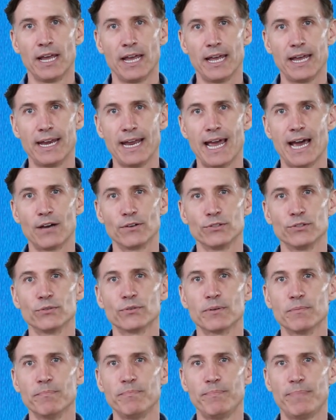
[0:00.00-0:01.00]
and how you
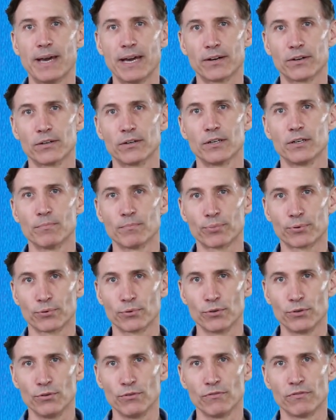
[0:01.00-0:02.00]
can better
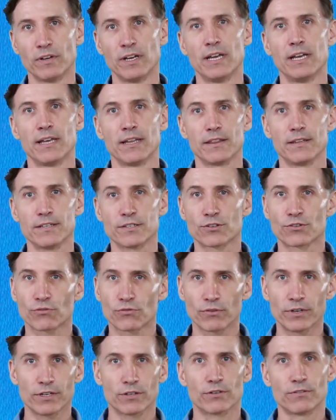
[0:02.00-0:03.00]
improve this
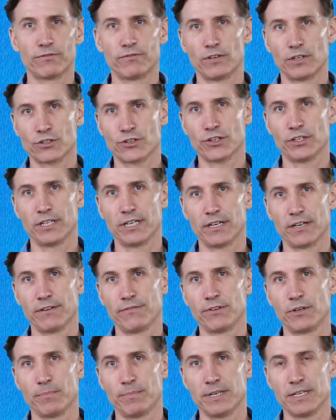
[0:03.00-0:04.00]
critical functional area
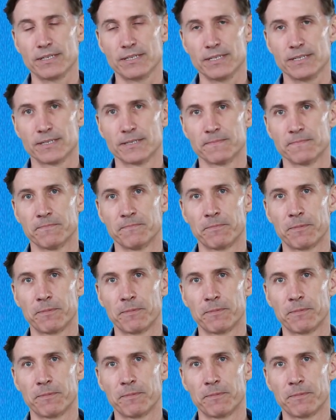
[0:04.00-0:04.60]
of your business.